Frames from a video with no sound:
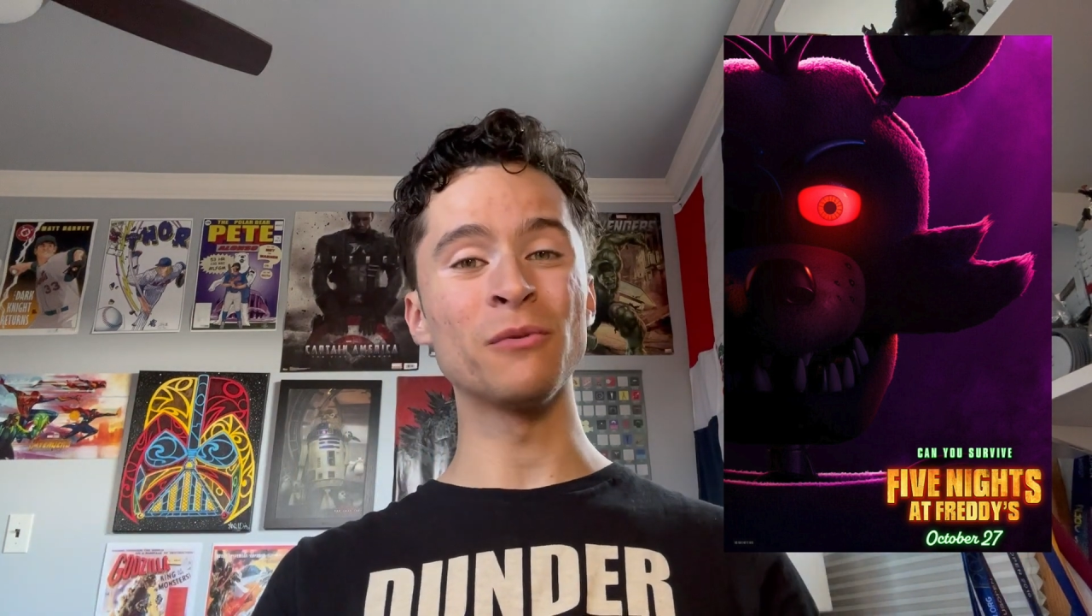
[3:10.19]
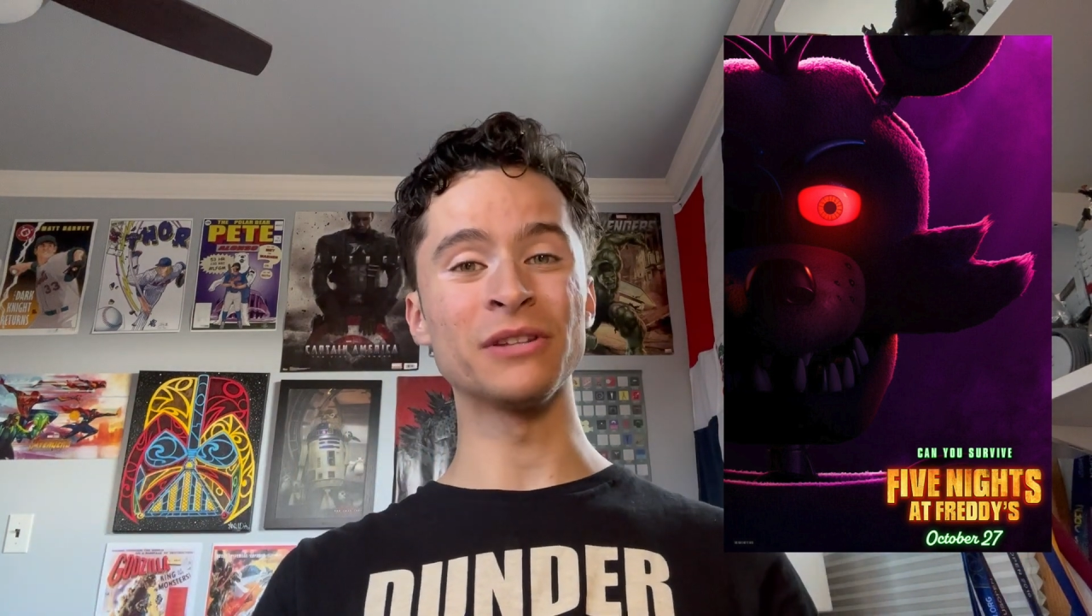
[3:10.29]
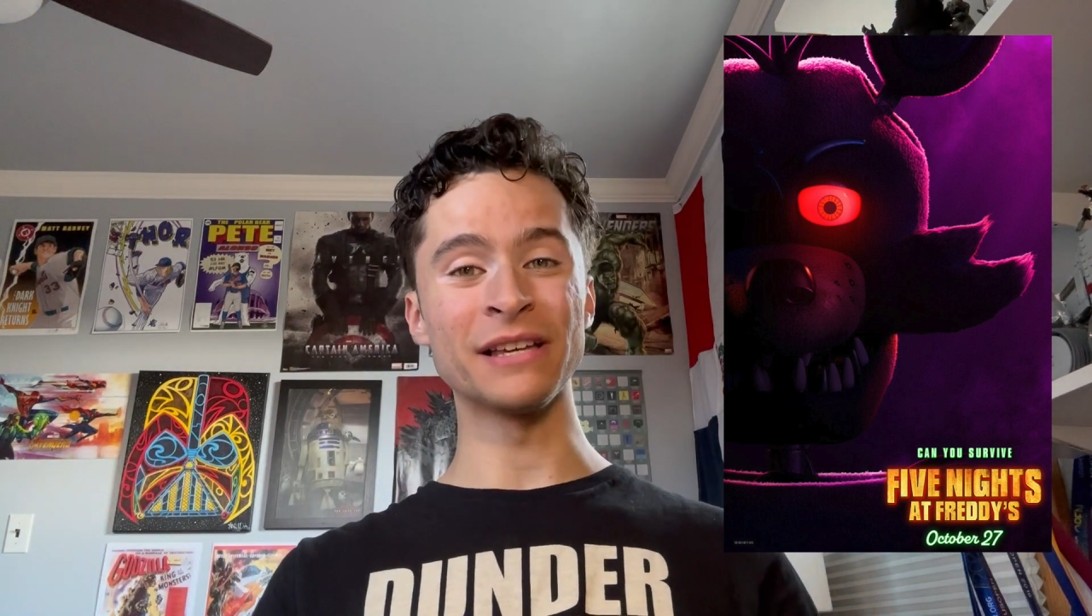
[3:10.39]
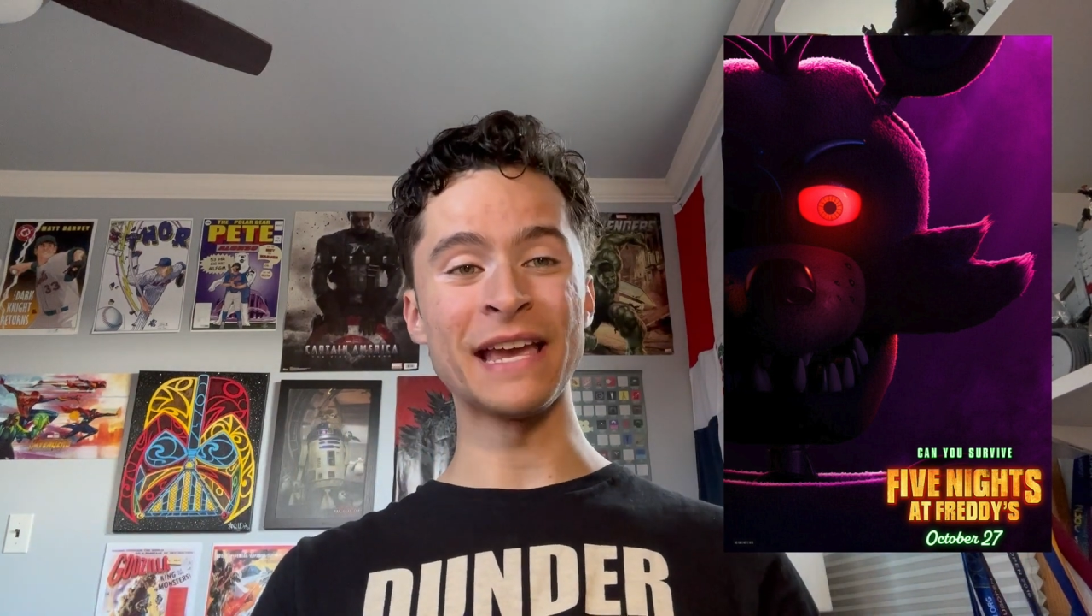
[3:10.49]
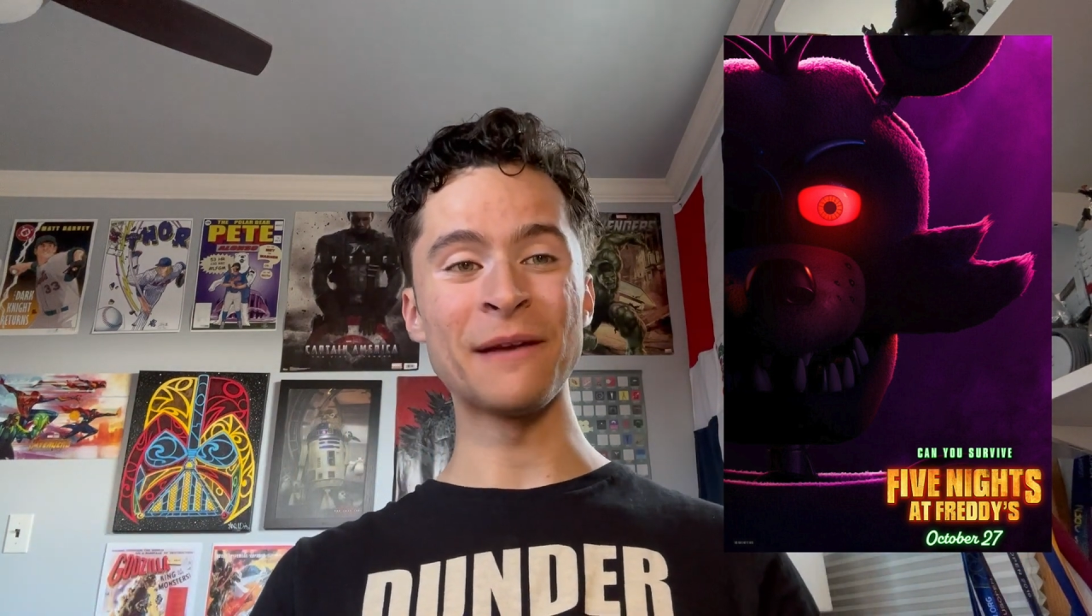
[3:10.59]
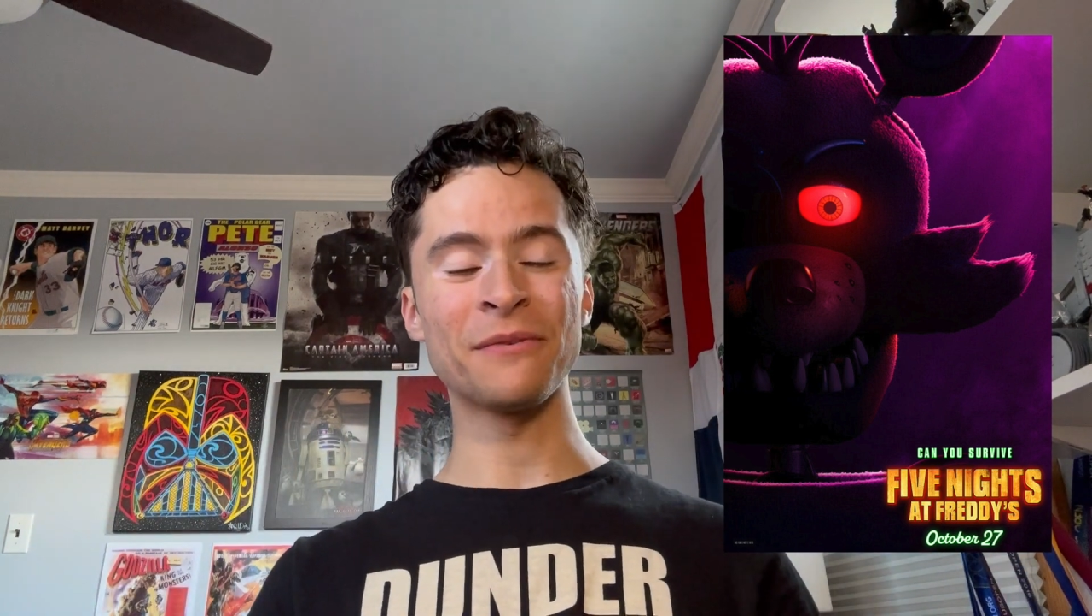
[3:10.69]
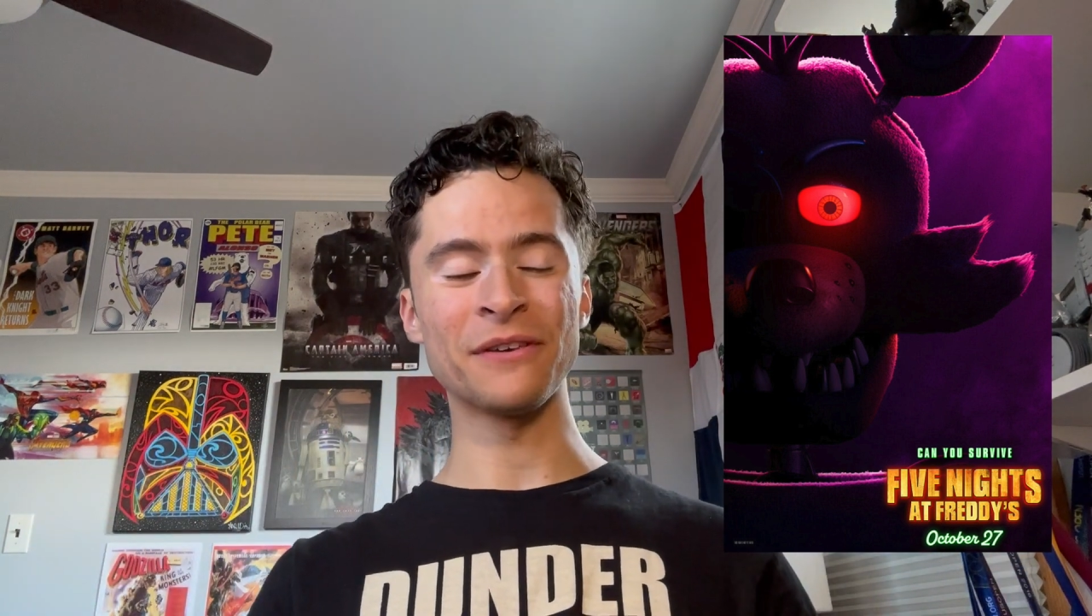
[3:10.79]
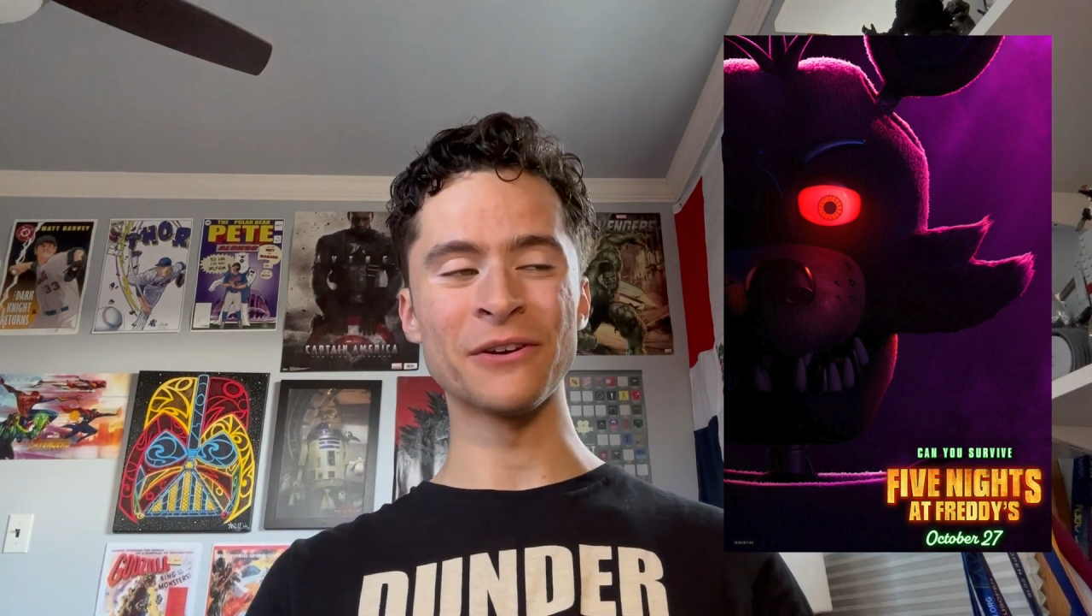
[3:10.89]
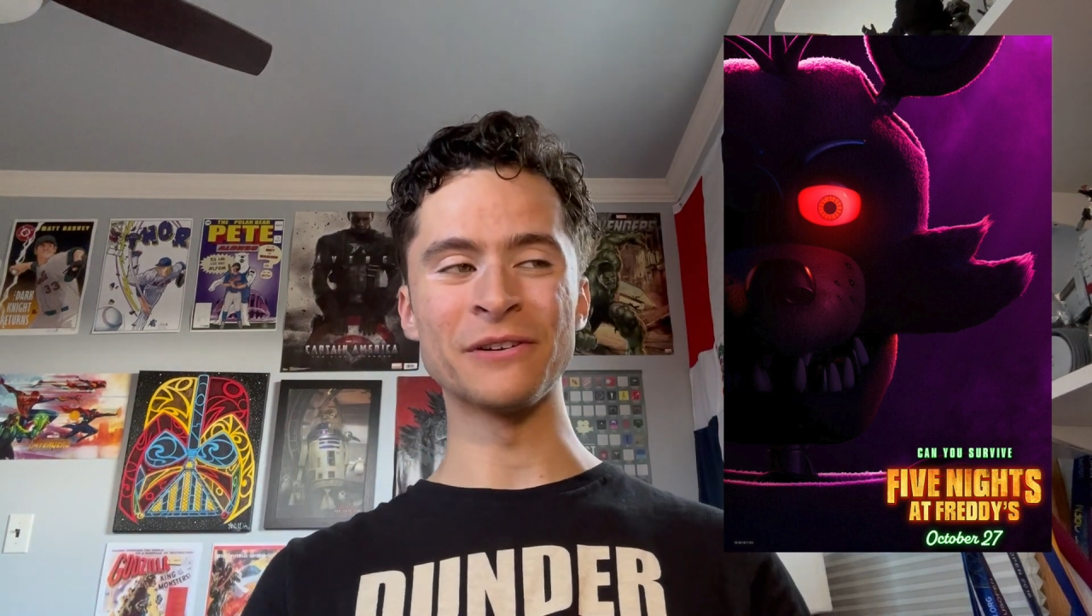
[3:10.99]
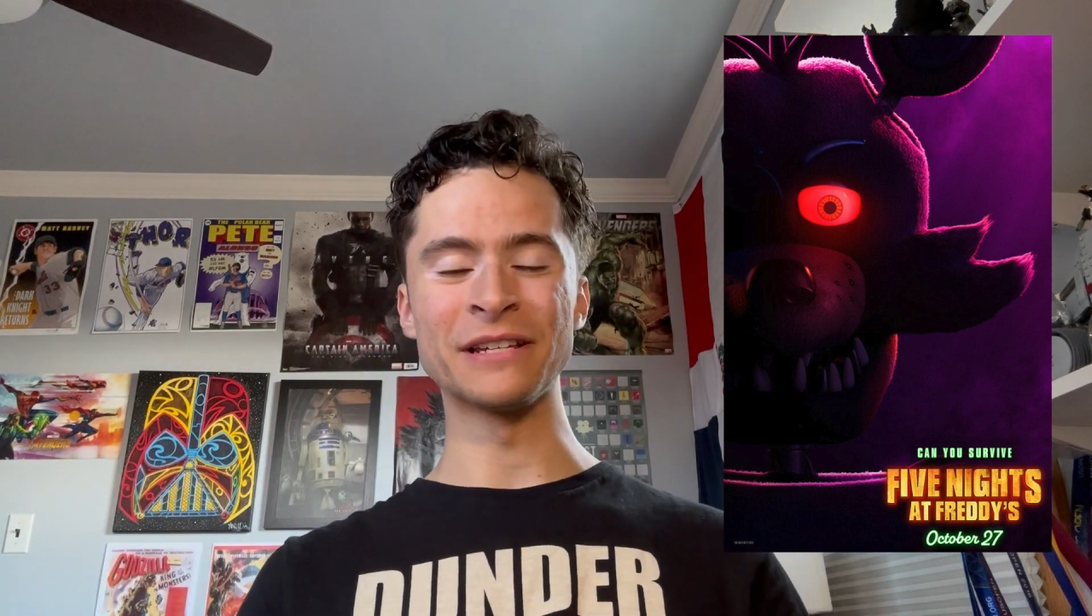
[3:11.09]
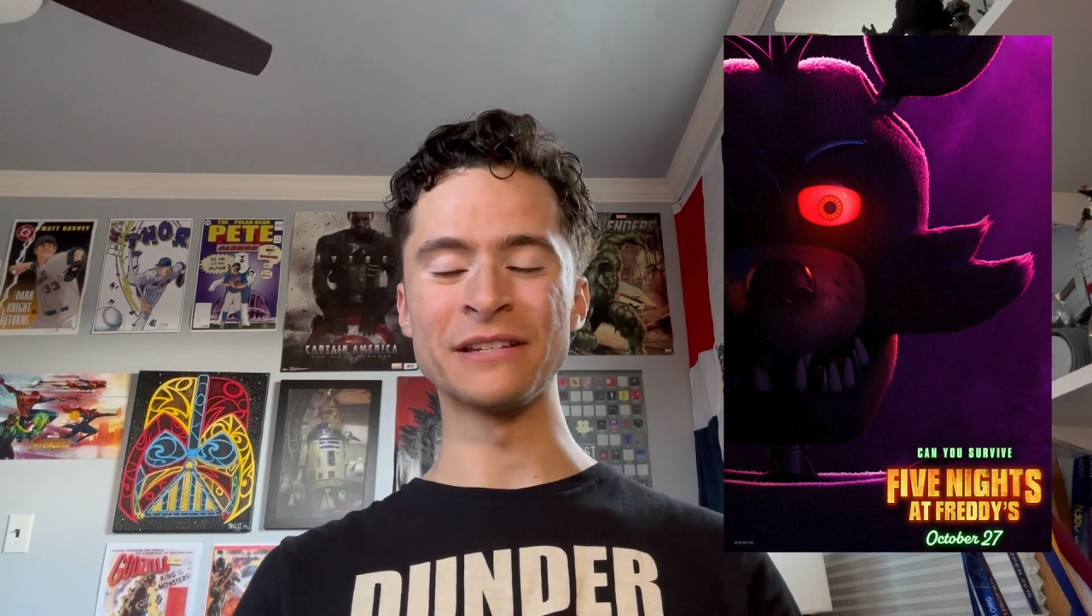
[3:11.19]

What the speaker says: with the game theory.